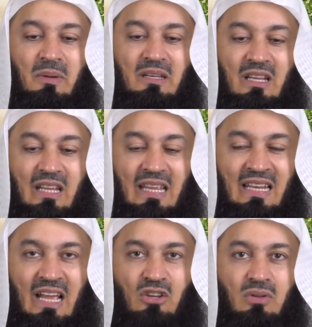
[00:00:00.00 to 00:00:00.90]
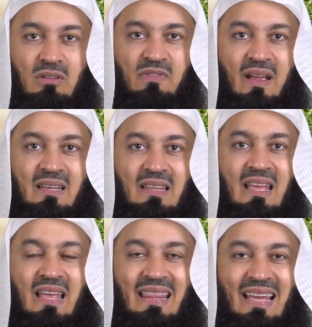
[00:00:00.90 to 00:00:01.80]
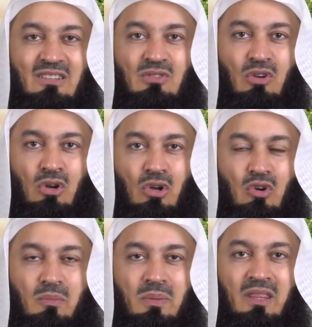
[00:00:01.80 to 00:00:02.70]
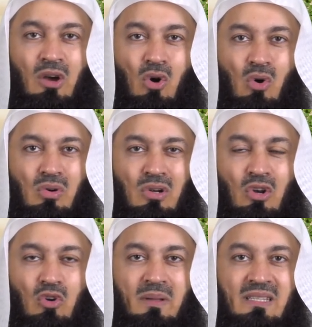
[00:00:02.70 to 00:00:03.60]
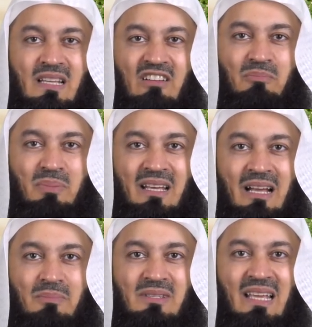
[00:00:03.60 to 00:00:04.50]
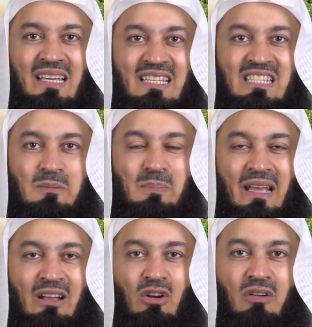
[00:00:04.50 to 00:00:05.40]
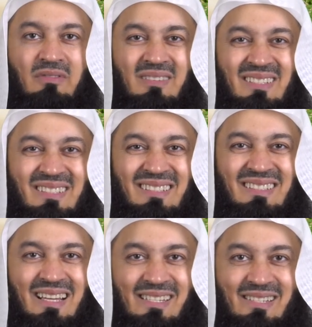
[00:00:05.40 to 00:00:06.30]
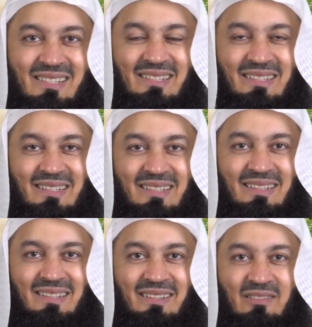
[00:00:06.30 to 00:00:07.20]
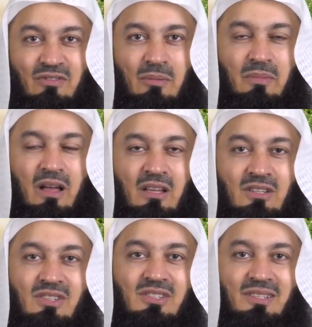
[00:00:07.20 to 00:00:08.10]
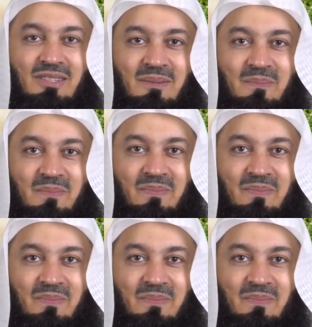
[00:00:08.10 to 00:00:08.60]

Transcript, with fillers: But in actual fact, that globe, the whole globe itself becomes like a speck of dust from a distance.